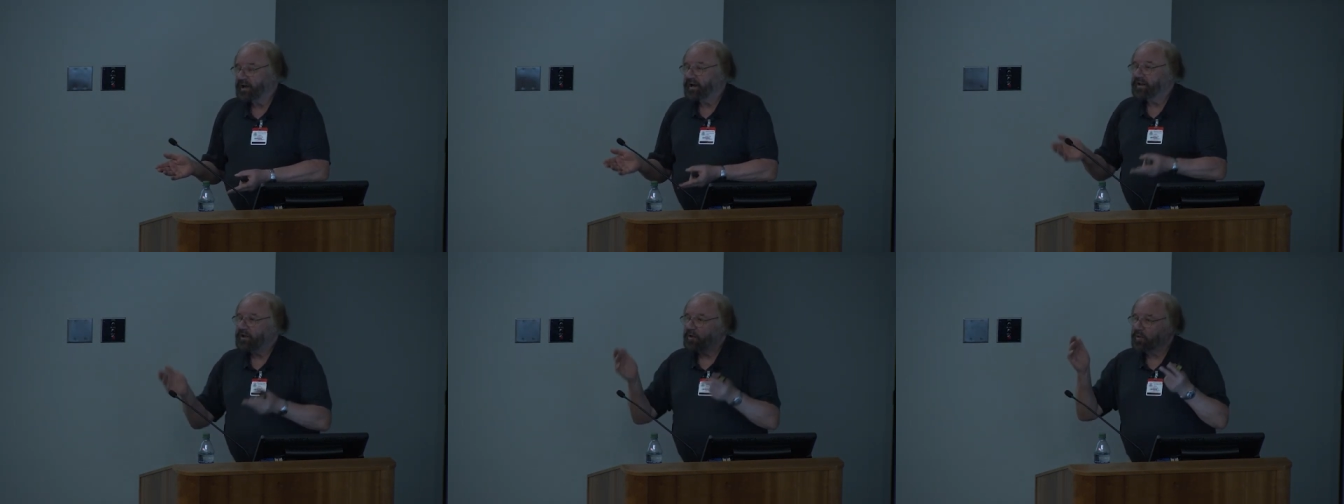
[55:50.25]

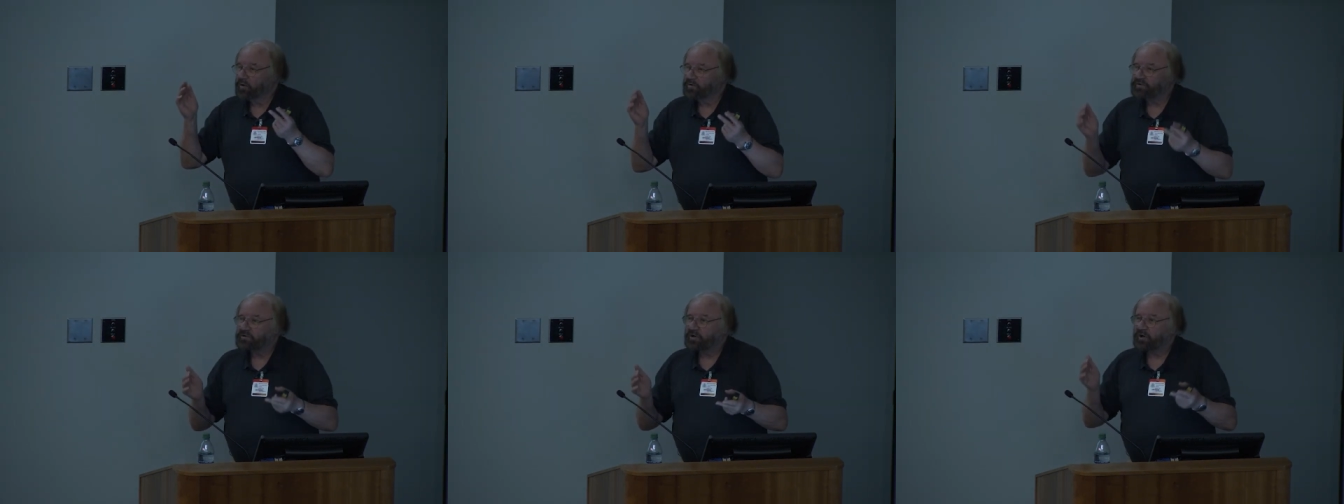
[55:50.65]
Now,
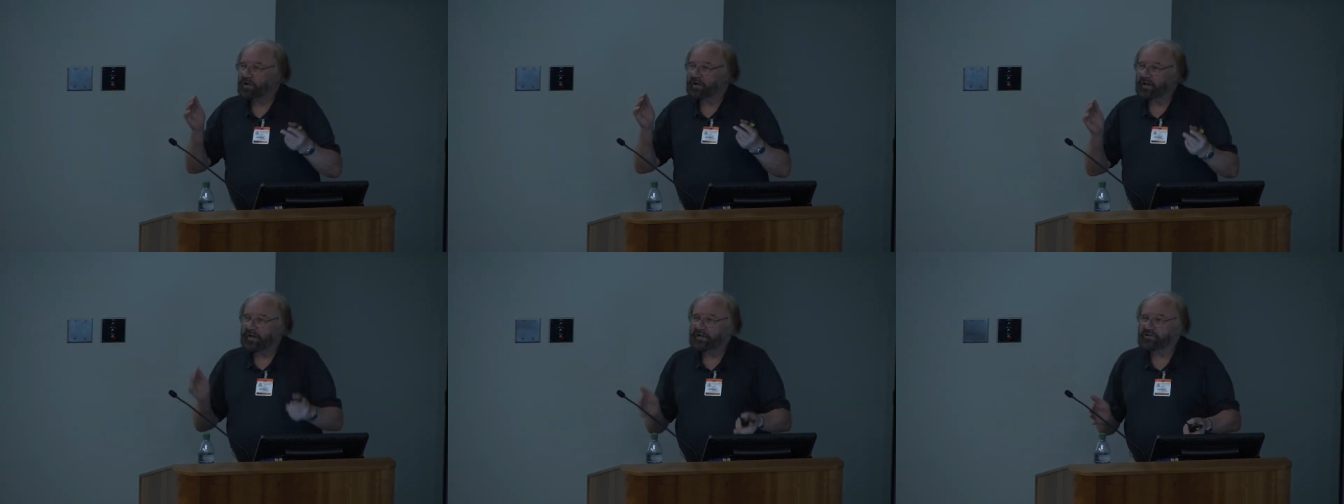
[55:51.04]
those
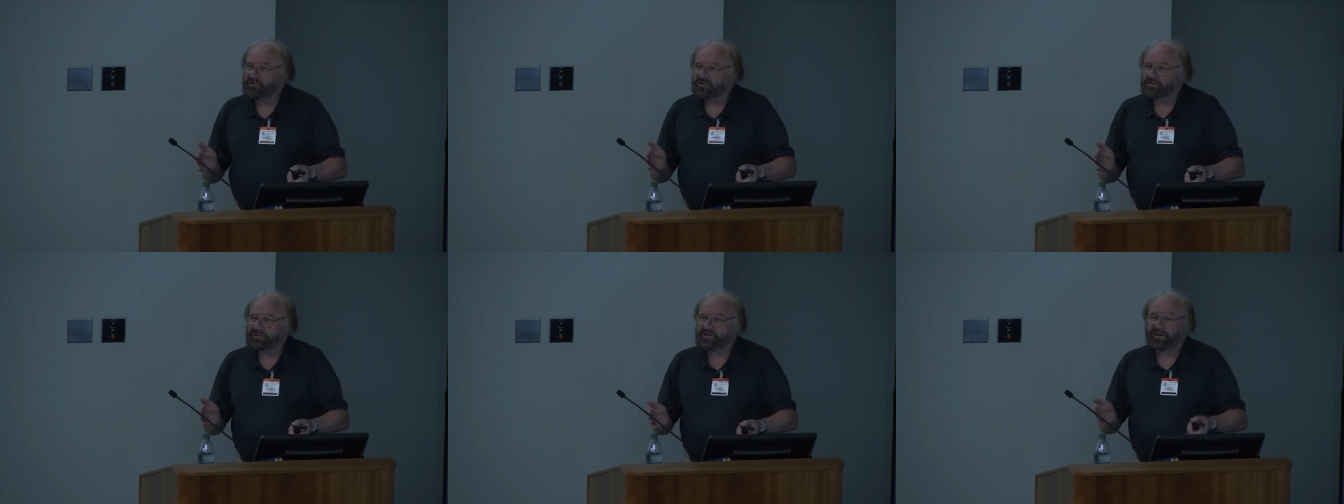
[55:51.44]

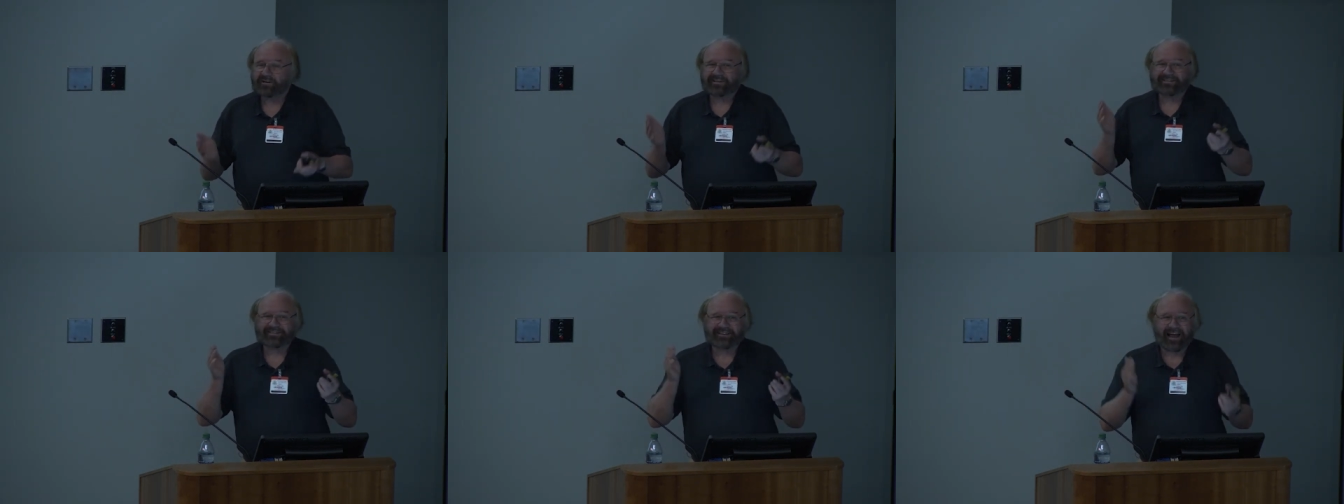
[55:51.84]
collocations
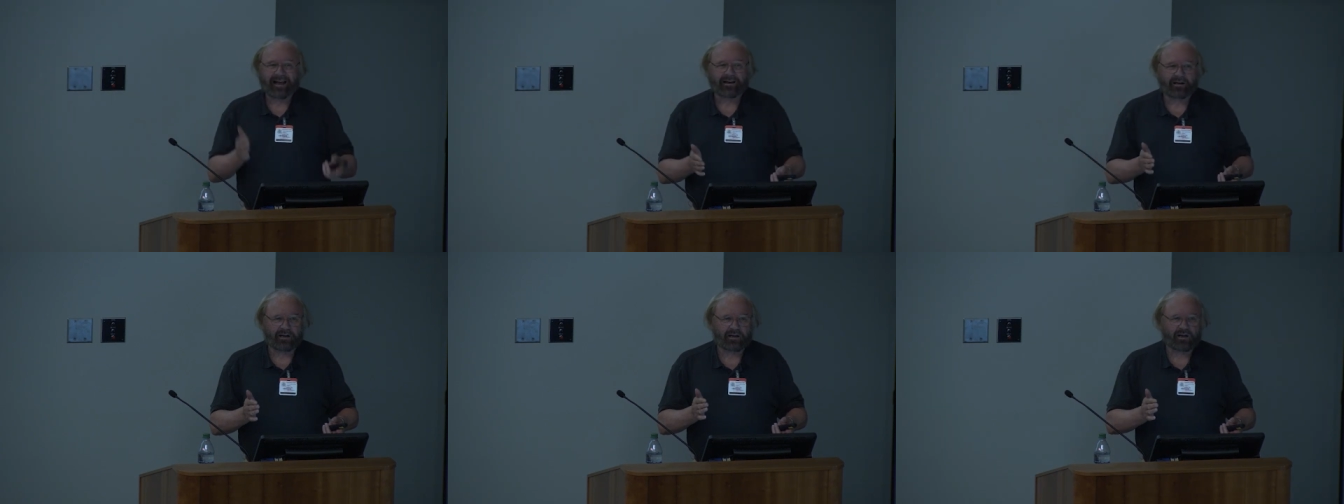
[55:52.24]
are
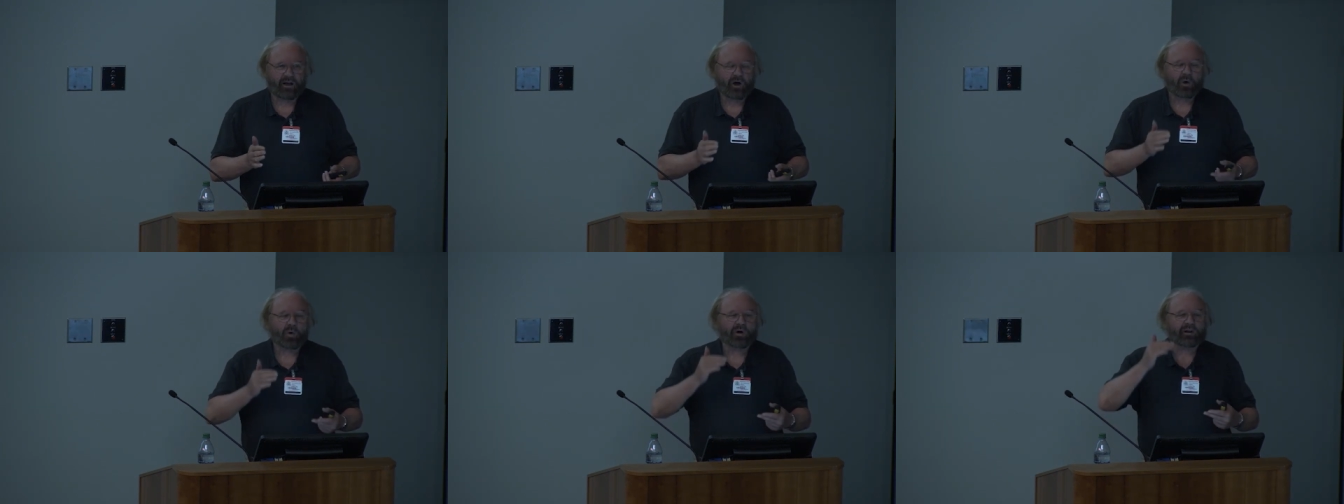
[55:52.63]
exactly
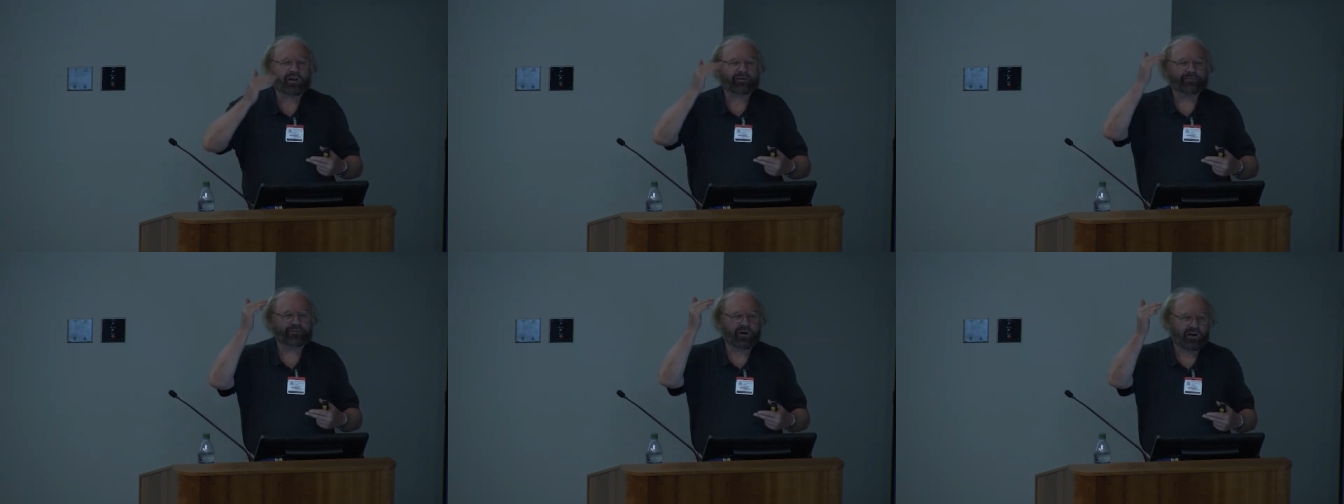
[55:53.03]
what
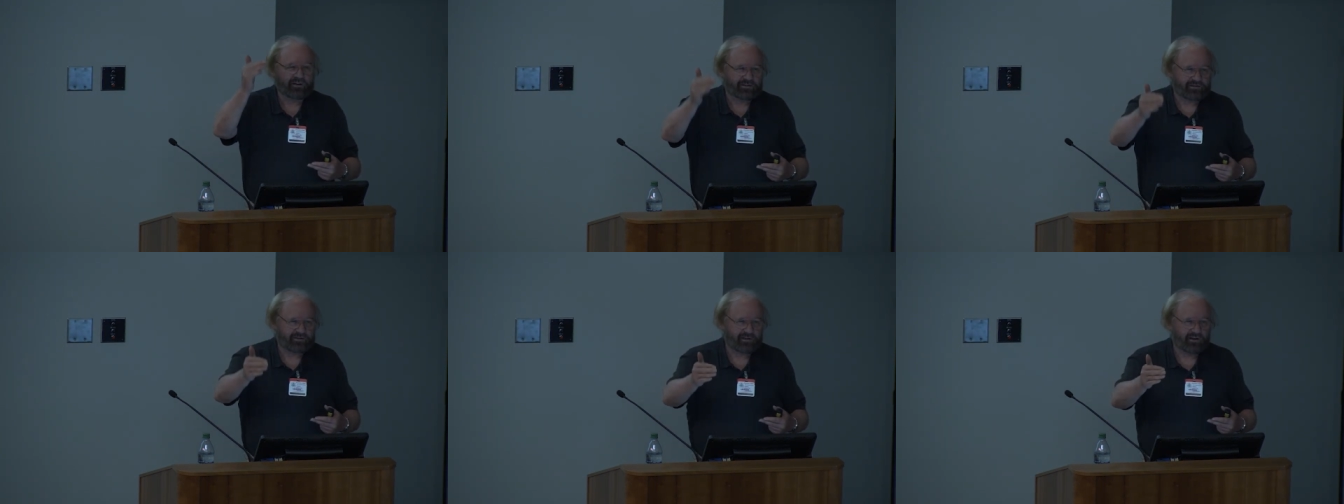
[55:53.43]

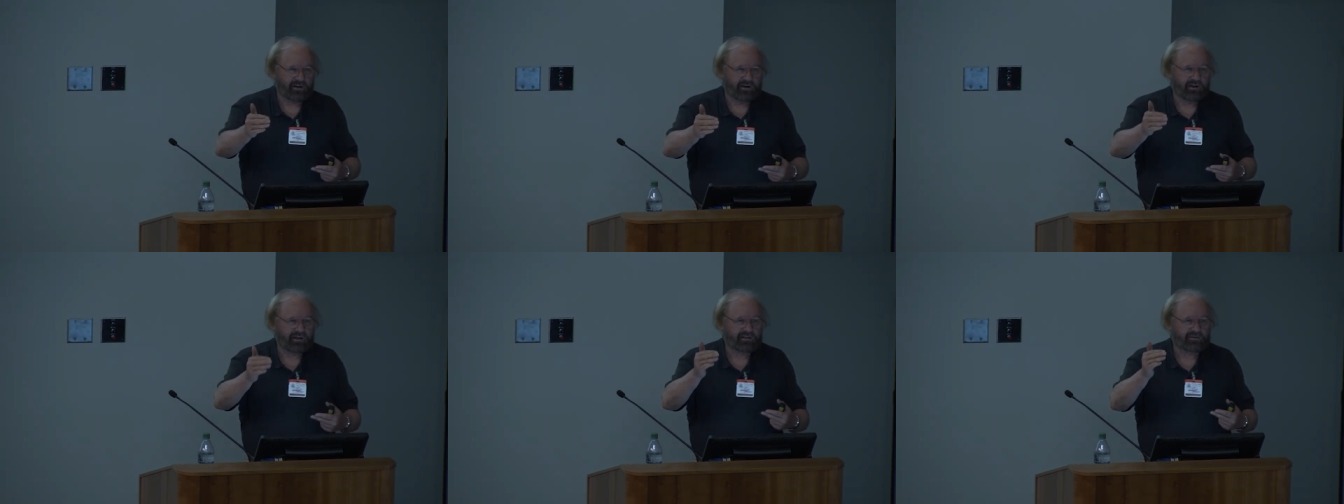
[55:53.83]
advanced
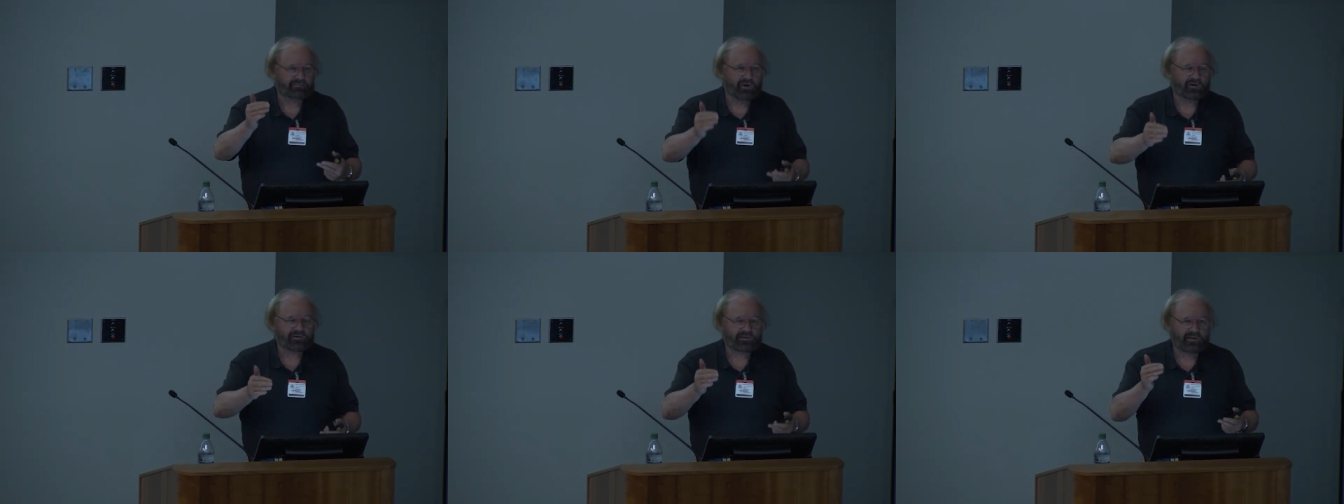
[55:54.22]
learning is
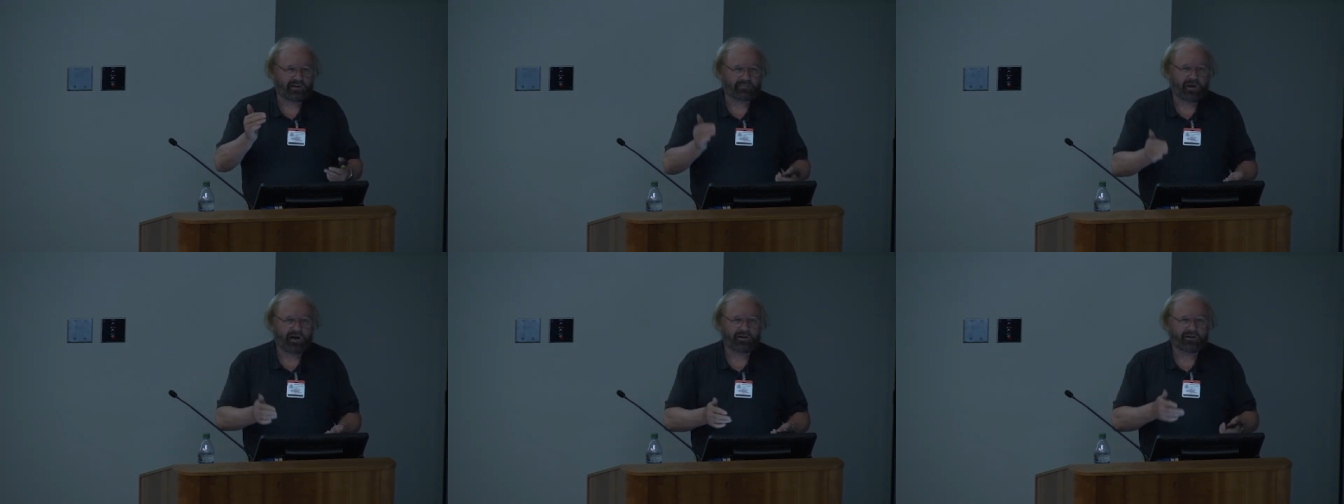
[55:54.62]
mostly
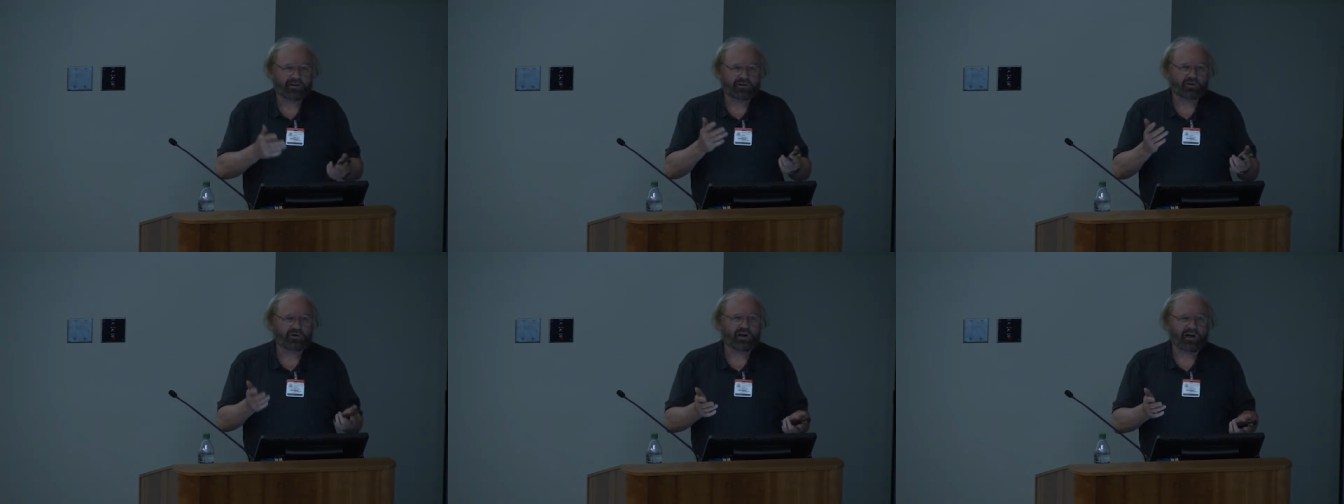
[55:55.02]
about. Now,
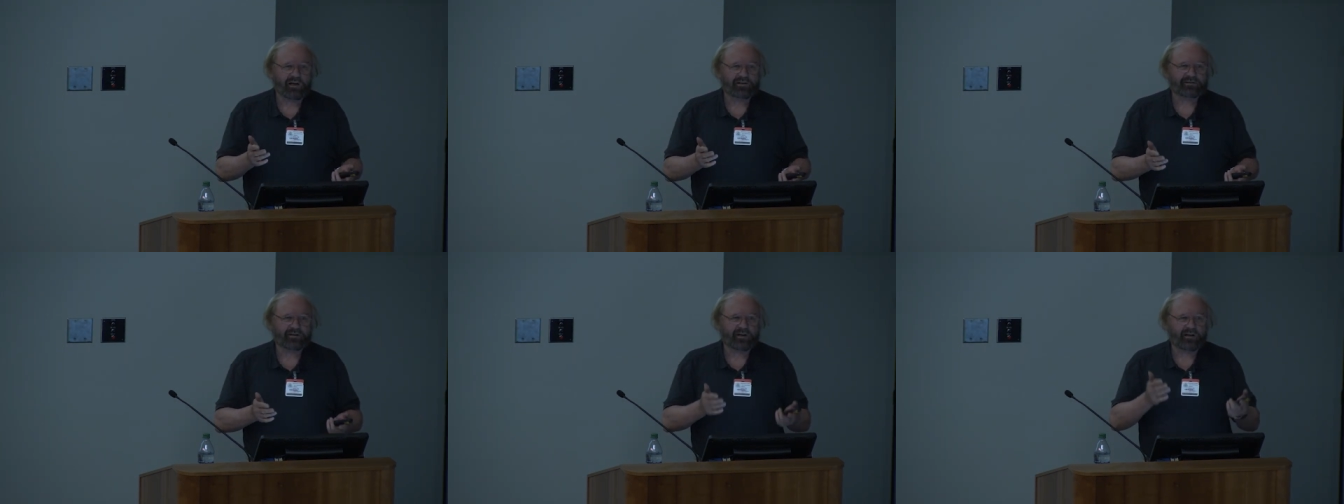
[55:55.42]
you
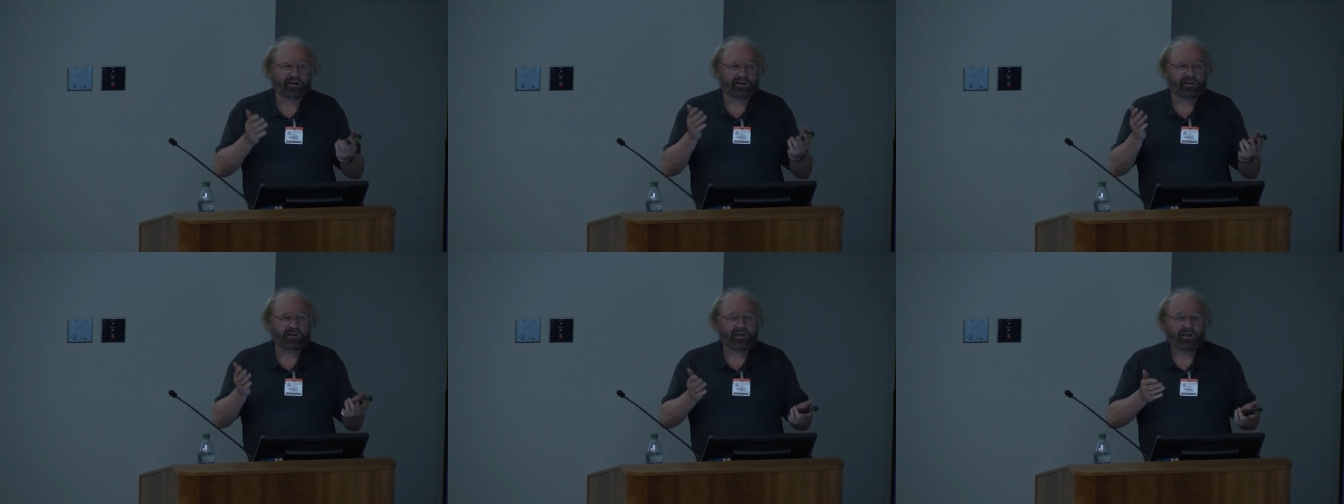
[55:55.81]
guys
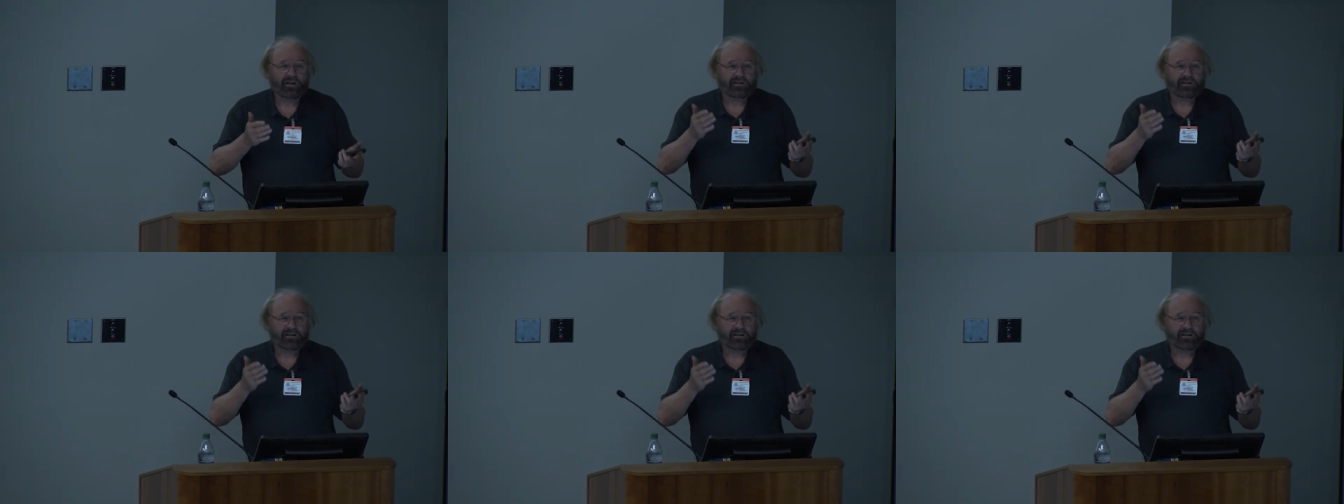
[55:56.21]
are